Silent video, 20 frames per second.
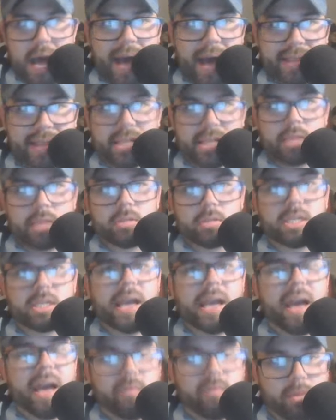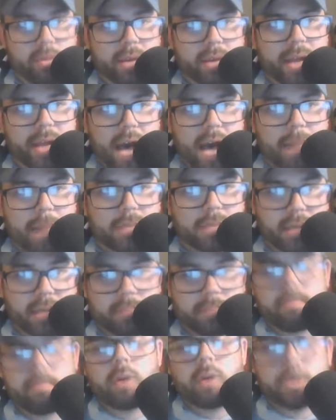I think you see everybody opting
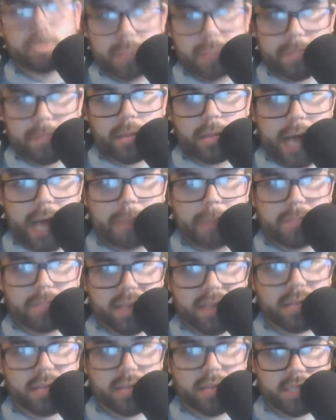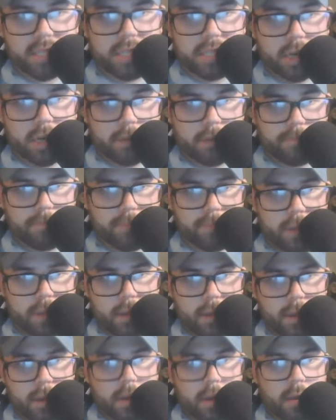in, most people opting in this year
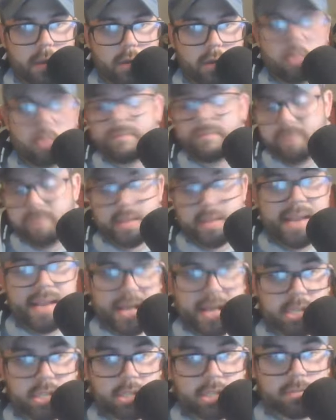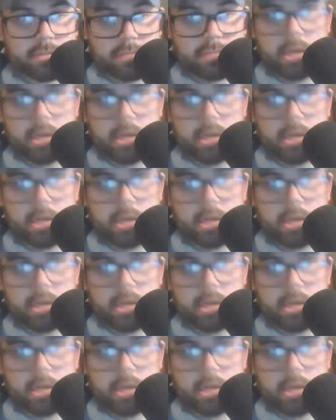for the next,